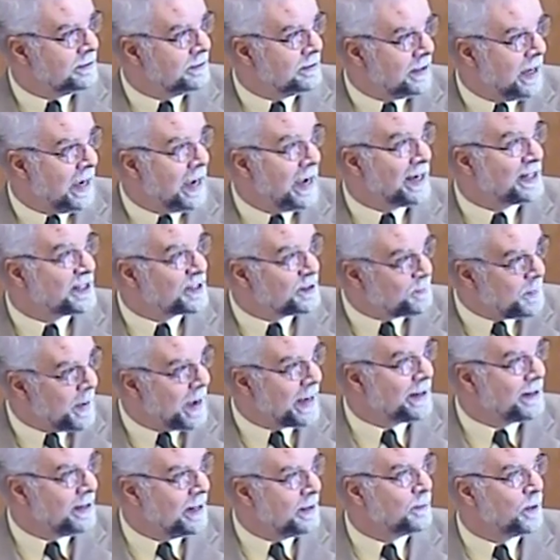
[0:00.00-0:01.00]
I
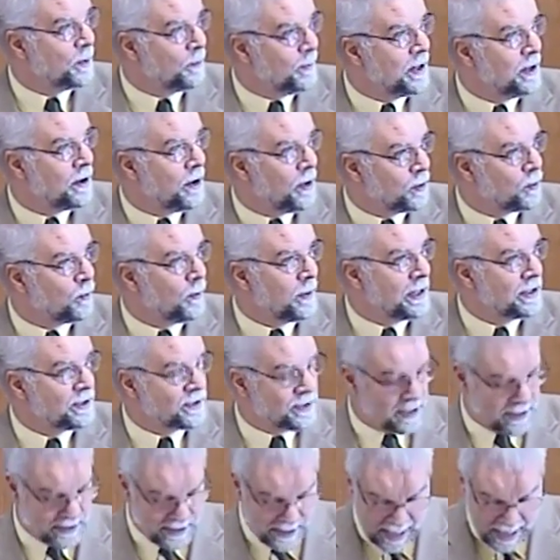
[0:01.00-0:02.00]
expected him to read all
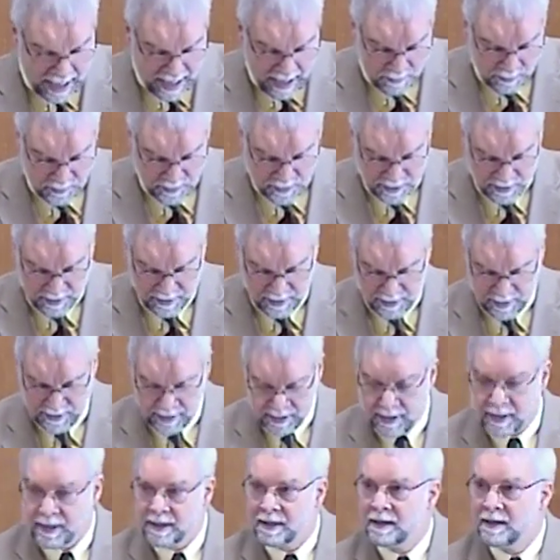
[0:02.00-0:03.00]
26 names.
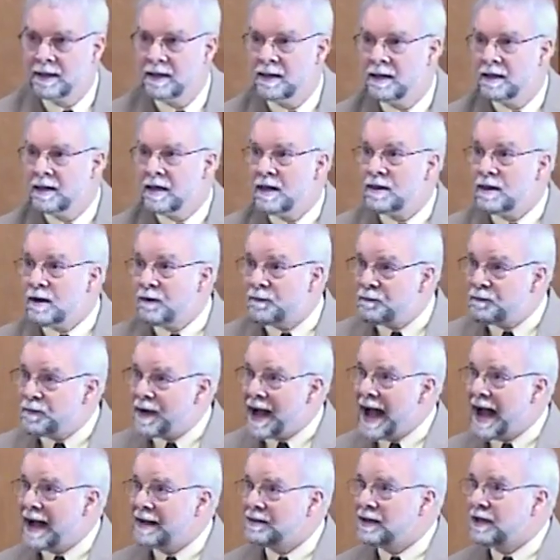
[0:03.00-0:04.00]
The
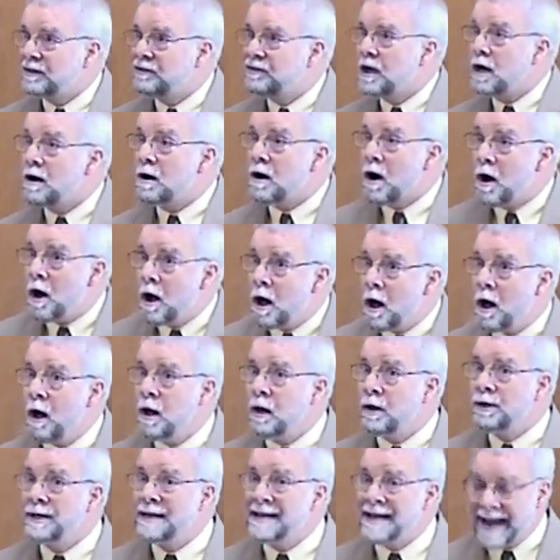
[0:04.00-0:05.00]
fact that they're
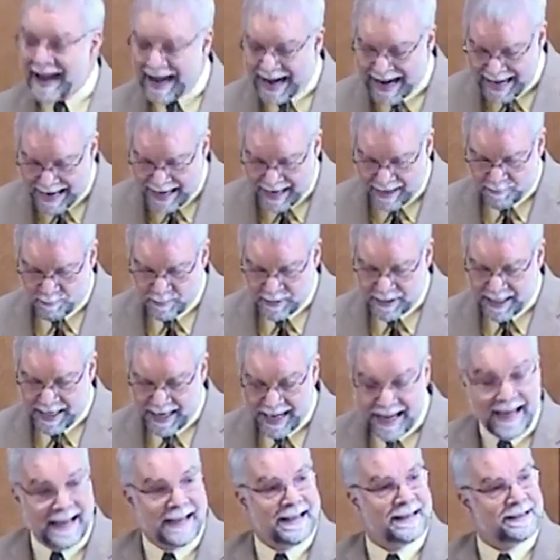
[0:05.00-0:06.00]
all named
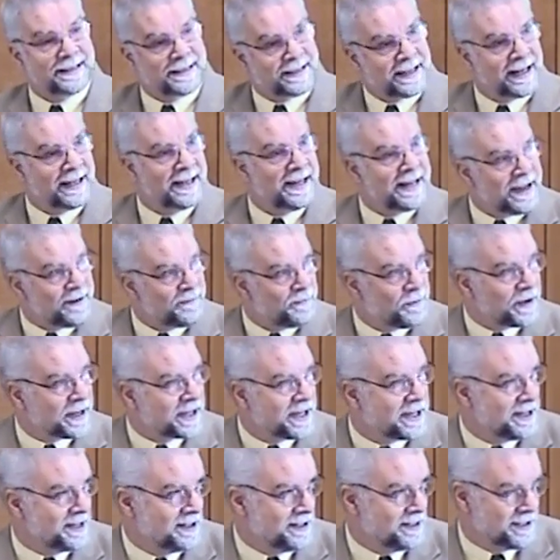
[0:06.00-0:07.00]
is
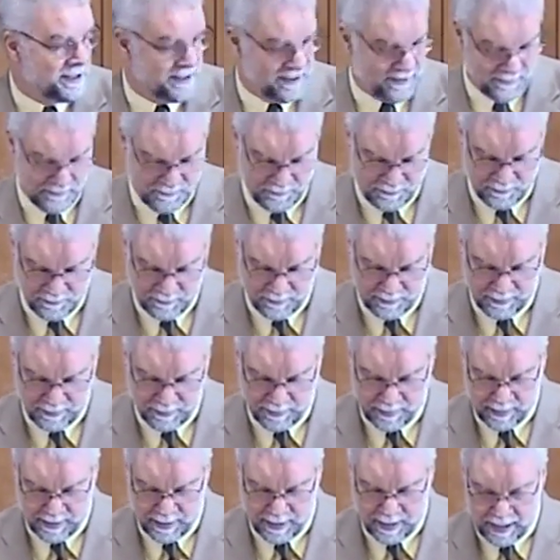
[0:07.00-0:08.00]
significant.
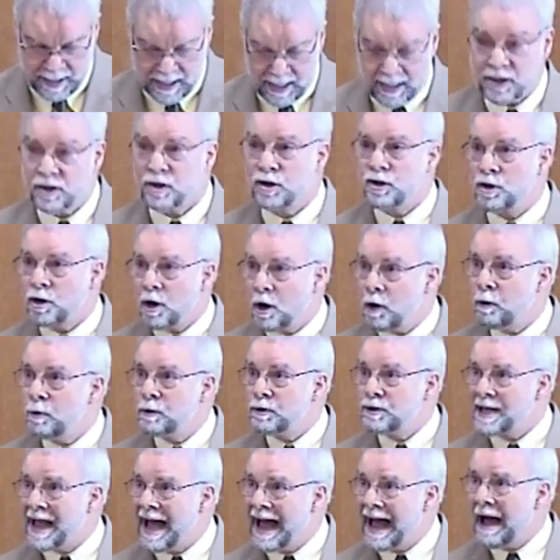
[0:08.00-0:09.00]
It
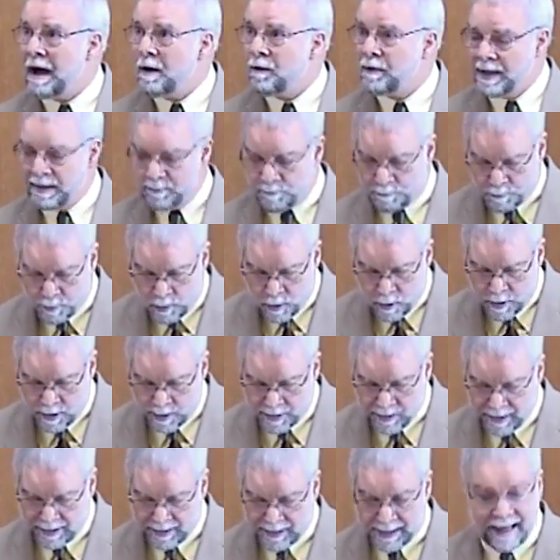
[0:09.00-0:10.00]
shows how
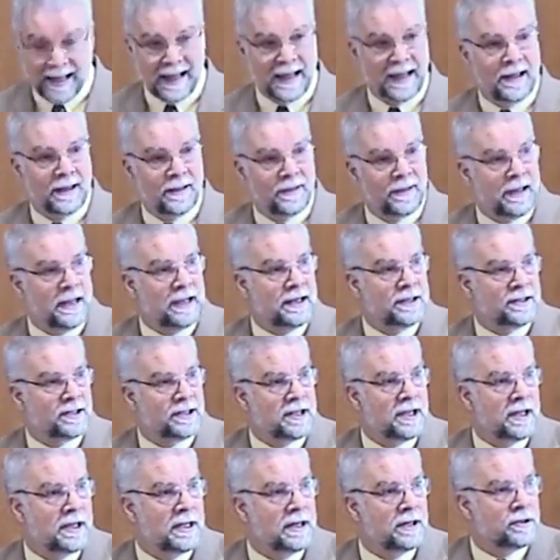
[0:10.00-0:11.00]
important these
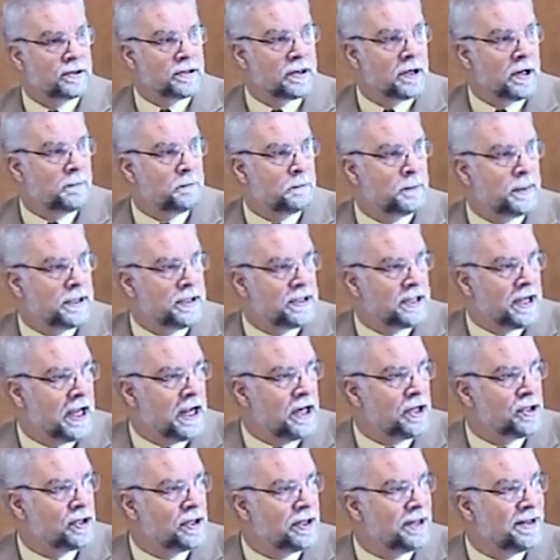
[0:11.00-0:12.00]

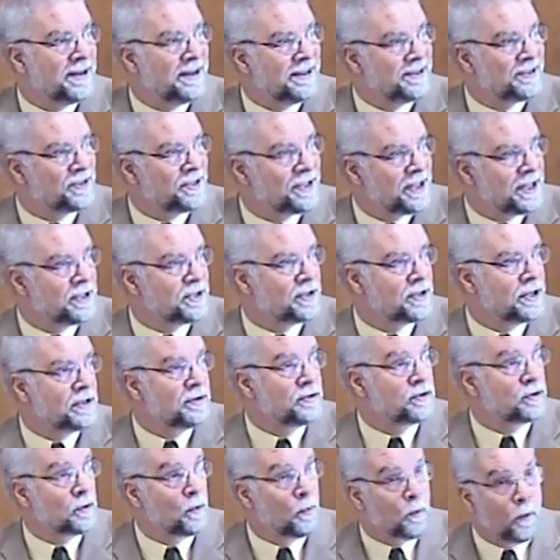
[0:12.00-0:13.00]
interpretation
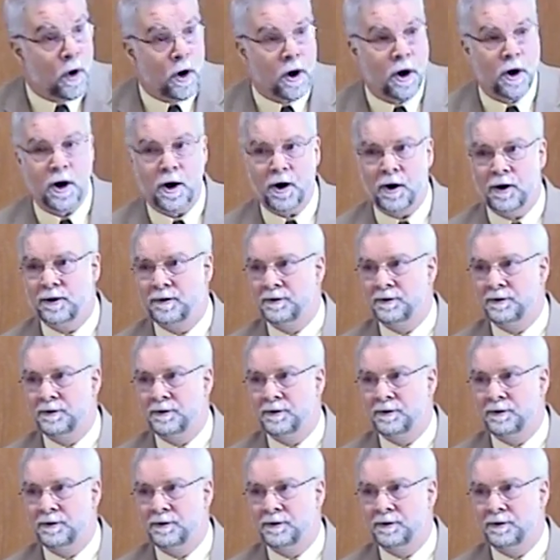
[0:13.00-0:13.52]
assistants were.